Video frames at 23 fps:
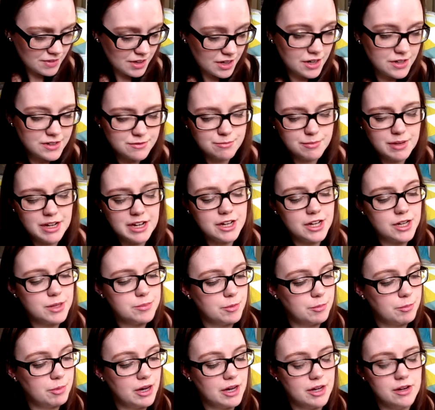of
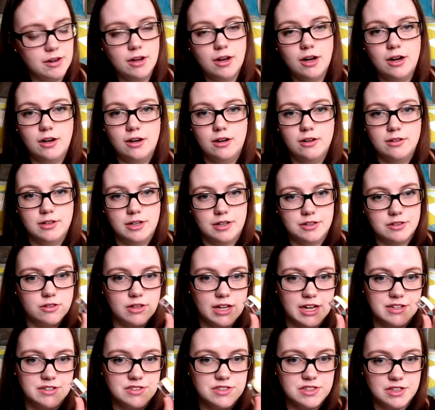makeup, but
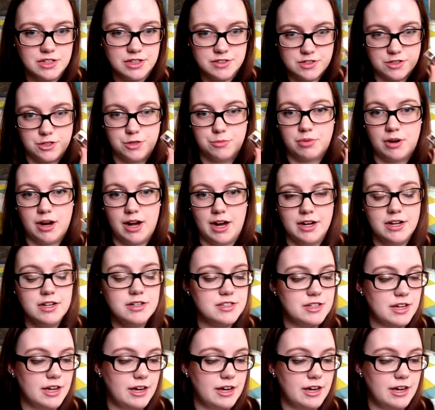nonetheless, it is a good product,